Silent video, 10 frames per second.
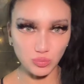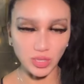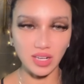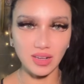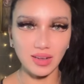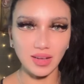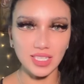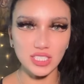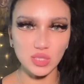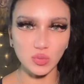but I
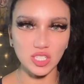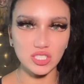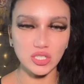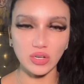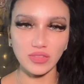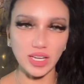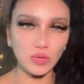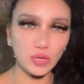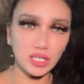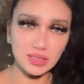just wanted to know if
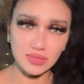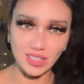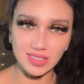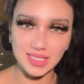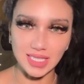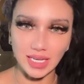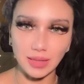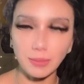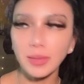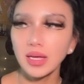anyone else felt the same.